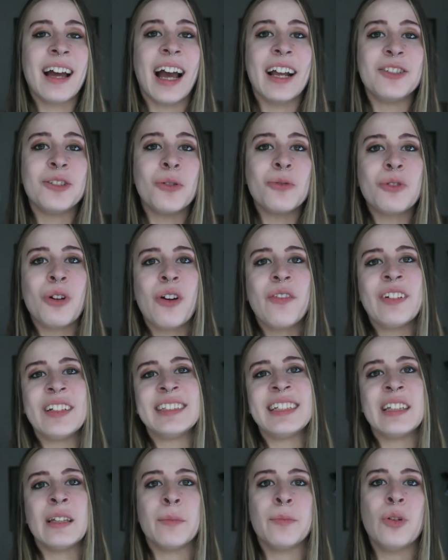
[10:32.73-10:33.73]
I don't know if
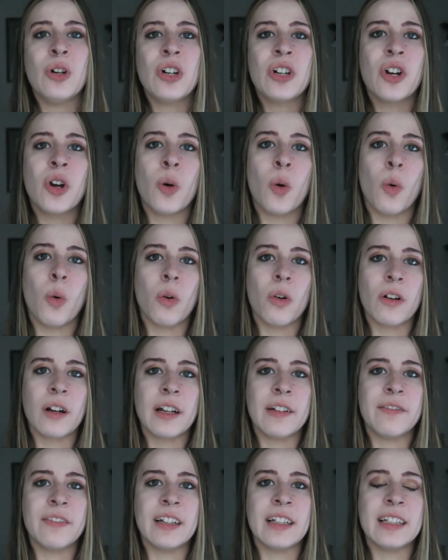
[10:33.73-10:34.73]
it's in the book or
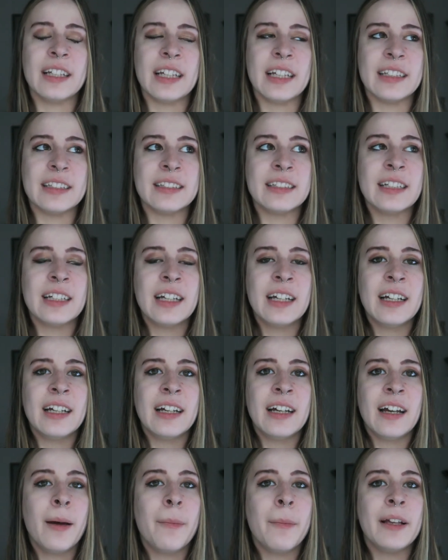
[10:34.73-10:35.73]
if it is
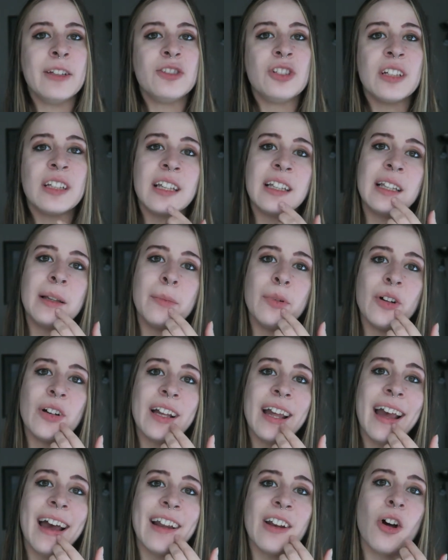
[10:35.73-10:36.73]
mentioned in the
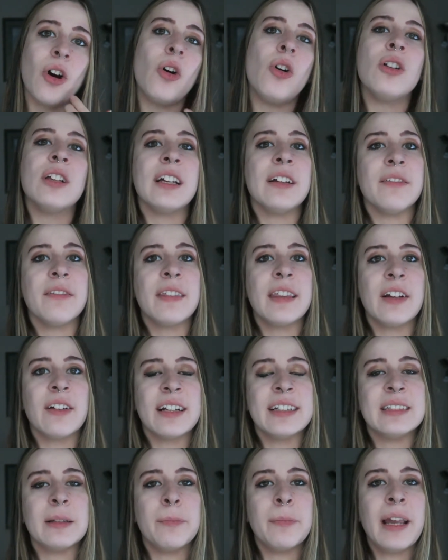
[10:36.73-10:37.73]
book at all, if there
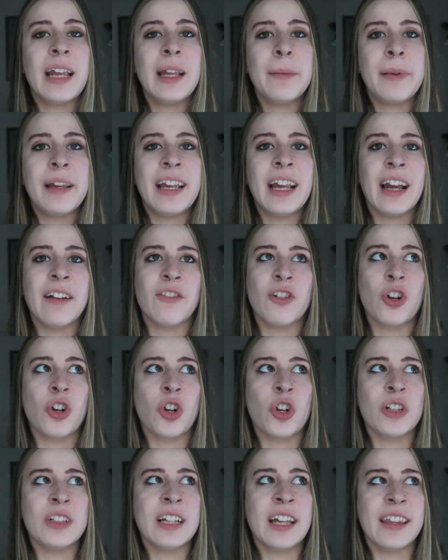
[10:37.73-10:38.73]
is a baby. I've
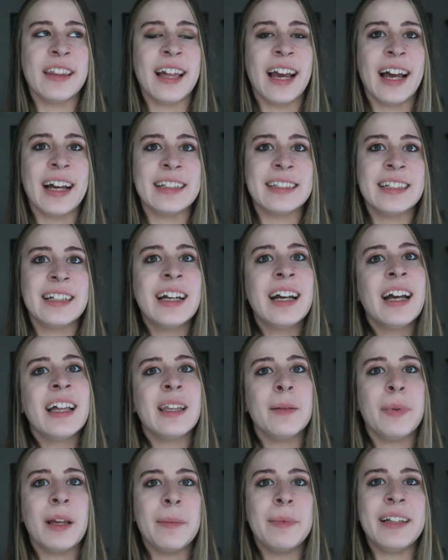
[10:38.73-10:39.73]
heard that
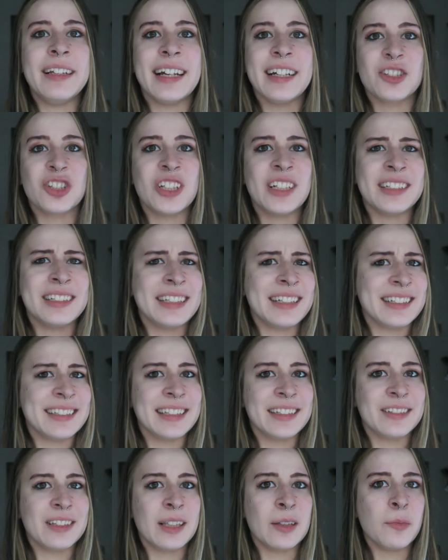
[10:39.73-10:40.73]
the baby actually doesn't
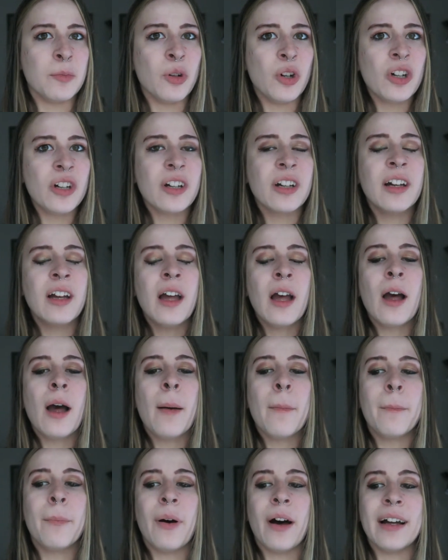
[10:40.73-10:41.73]
exist in the book,
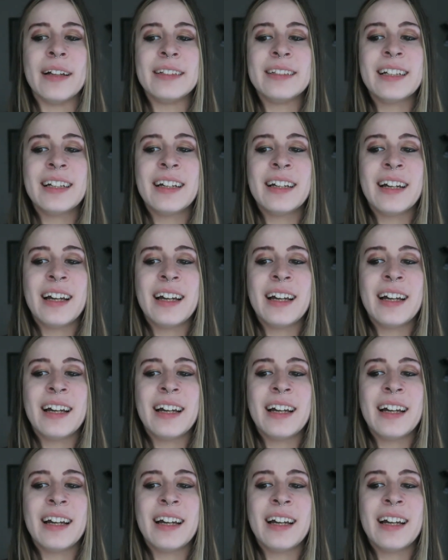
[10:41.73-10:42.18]
but